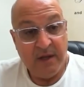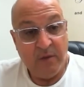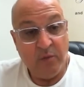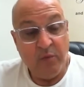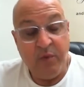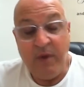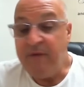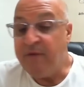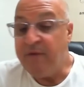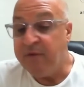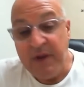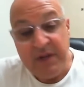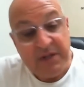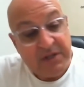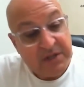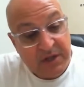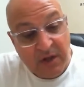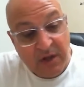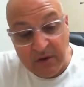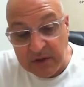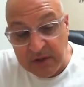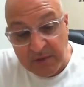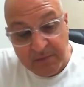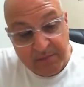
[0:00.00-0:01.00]
We've reached
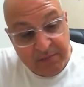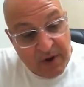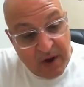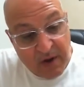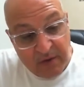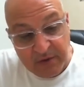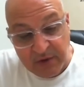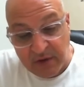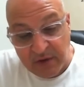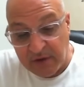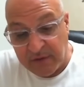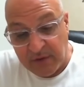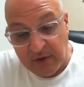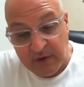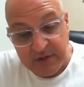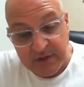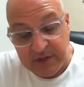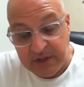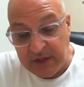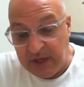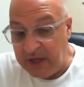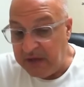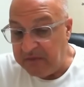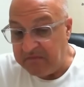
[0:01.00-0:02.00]
out to Brown
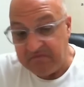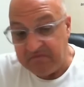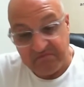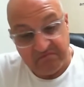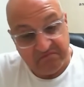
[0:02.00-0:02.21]
University.